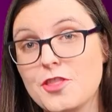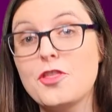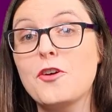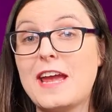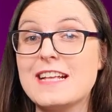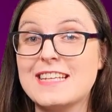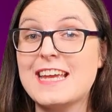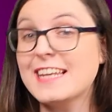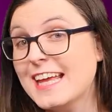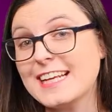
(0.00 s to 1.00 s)
There is a
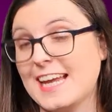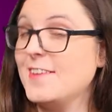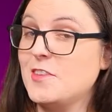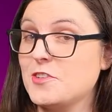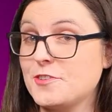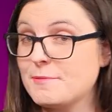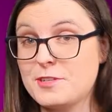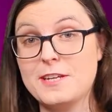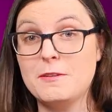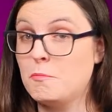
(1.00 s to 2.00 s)
link in the
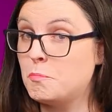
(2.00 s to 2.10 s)
description